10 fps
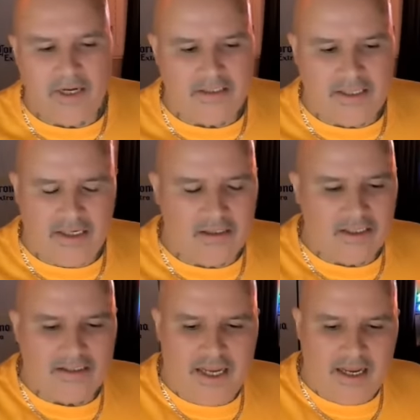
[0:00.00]
At the end of
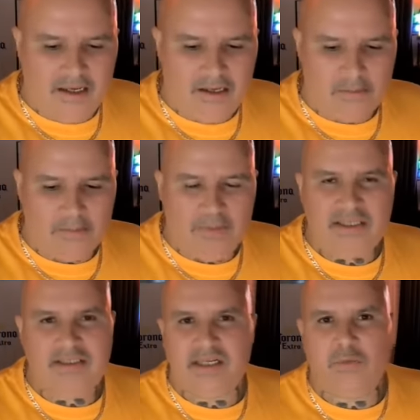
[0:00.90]
the day,
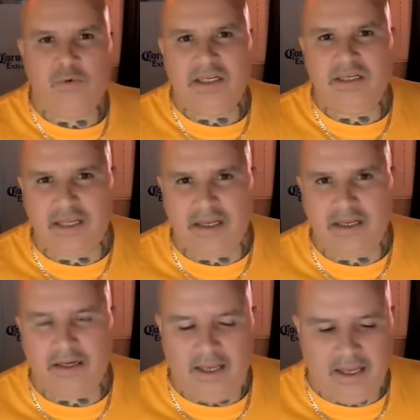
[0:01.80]
Beast did what he
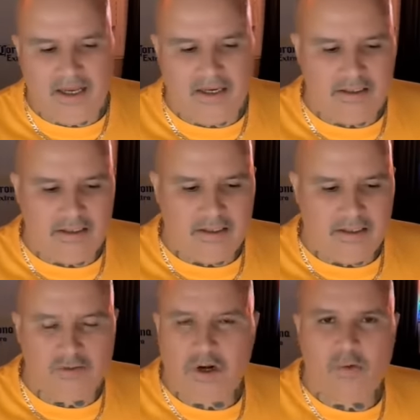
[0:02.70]
did, and
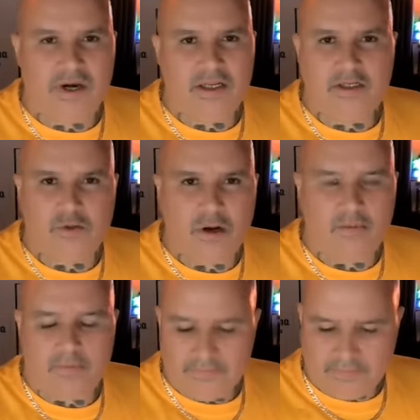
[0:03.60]
he's already in
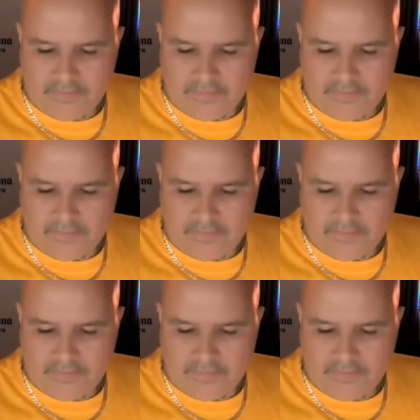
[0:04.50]
trouble.